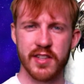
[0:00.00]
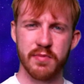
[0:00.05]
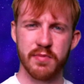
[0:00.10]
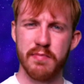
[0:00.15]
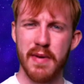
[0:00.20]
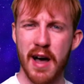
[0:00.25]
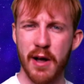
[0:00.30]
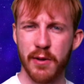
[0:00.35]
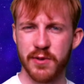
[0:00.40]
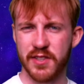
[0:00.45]

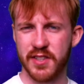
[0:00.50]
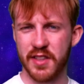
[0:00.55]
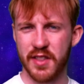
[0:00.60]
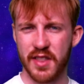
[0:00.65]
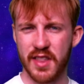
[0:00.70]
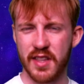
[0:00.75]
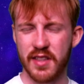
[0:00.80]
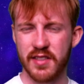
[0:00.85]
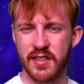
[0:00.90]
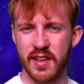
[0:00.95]
mounts and
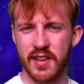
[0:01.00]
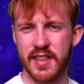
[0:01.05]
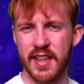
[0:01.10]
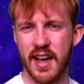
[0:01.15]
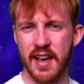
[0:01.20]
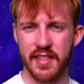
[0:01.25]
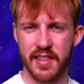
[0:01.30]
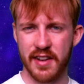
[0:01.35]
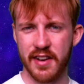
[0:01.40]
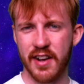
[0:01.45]
things like
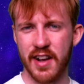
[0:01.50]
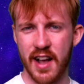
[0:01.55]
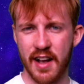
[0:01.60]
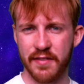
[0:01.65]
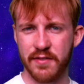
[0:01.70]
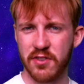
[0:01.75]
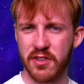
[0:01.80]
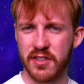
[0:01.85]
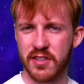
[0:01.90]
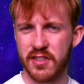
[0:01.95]
that than I
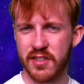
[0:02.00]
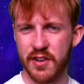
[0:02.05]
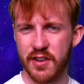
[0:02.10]
have done so